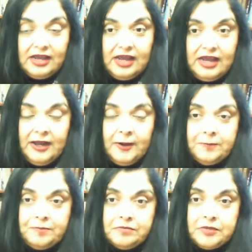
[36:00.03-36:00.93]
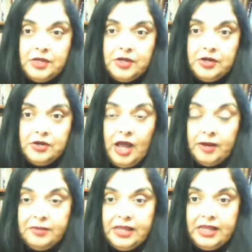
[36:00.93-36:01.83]

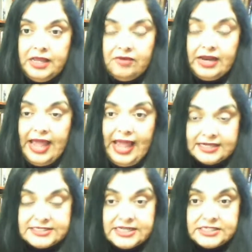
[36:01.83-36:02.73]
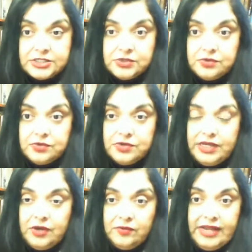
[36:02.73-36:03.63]
Not being given access to
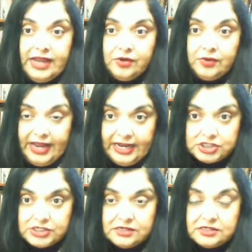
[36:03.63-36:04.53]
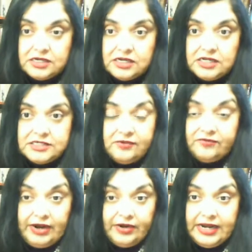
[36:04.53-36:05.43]
equal education till
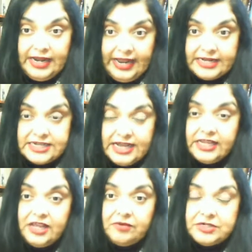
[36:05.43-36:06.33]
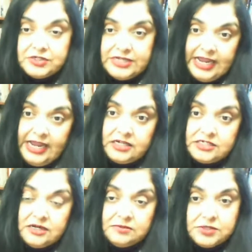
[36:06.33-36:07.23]
very late, and even today, in
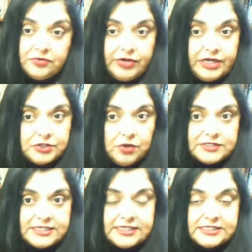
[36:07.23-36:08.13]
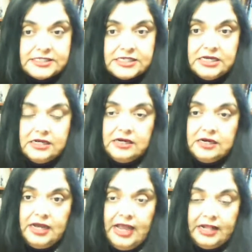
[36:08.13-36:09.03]
terms of resources
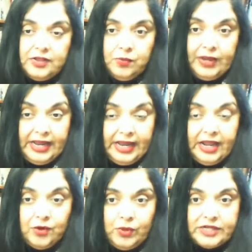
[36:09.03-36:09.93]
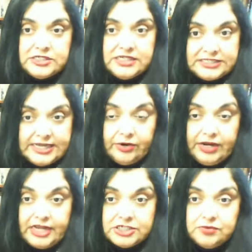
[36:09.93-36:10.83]
and the way in which
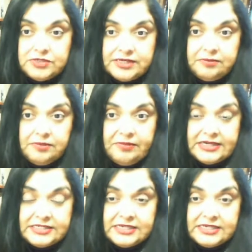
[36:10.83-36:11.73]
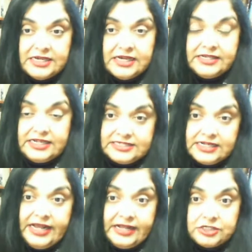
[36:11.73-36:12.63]
desegregation was implemented, they
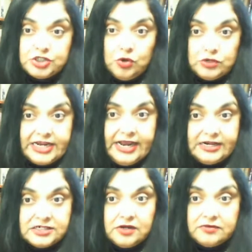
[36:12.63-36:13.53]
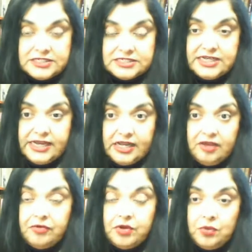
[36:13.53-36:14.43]
still get the short end of the stick.
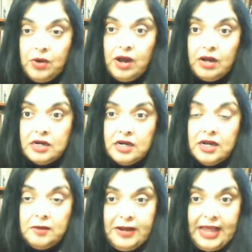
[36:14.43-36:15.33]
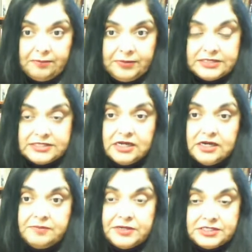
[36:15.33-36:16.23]
If you are a black person,
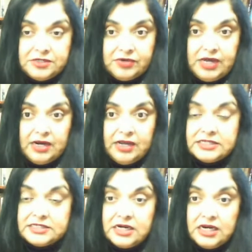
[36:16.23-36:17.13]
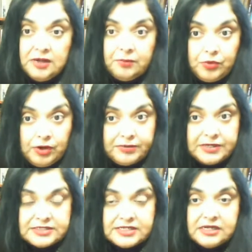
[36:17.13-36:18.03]
a person of color, and certainly a poor
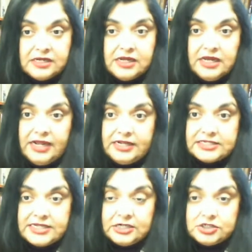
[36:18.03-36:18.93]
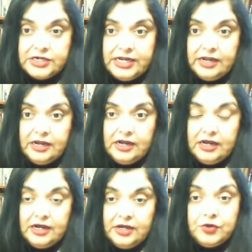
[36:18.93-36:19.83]
person in this country,
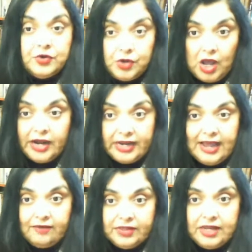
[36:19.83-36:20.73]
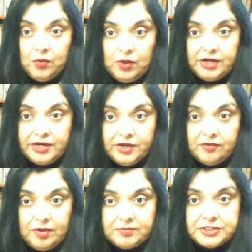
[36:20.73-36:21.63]
you do not have the equality
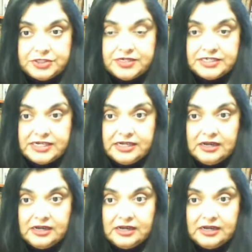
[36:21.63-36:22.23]
of opportunity.